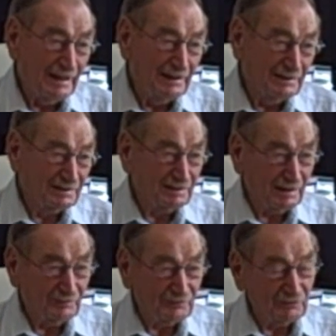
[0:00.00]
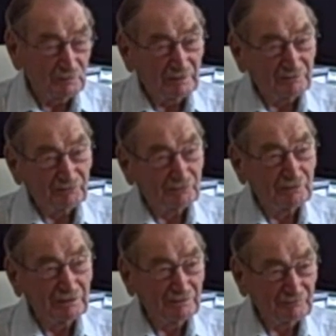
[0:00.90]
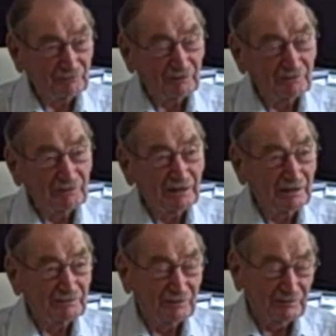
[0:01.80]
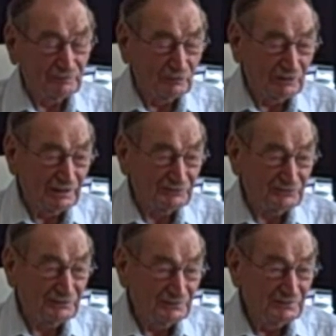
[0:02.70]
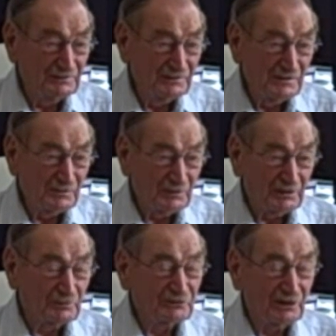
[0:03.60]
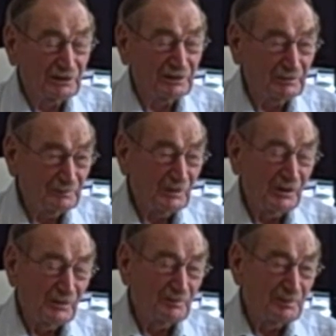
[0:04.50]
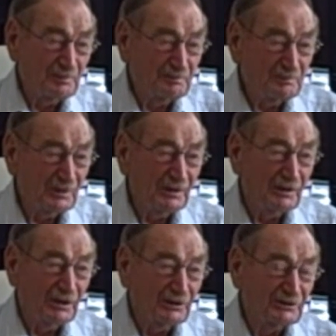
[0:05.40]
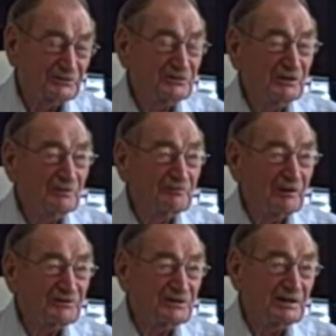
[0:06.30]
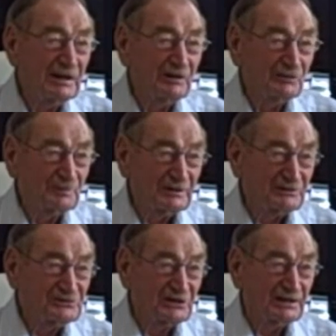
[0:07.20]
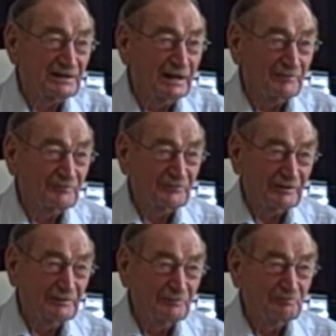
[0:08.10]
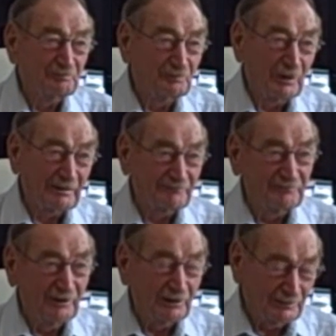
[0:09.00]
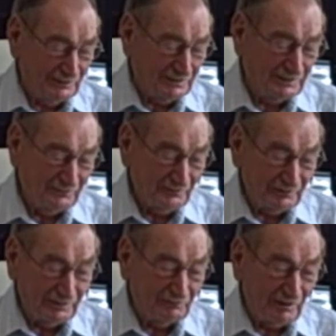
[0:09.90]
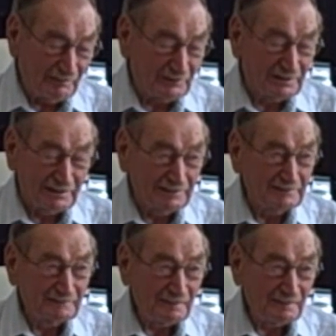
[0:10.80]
and came through and went through the front of the aircraft, more or less. But it was like a tin of rusty nails being shaken up very, very, very rapidly.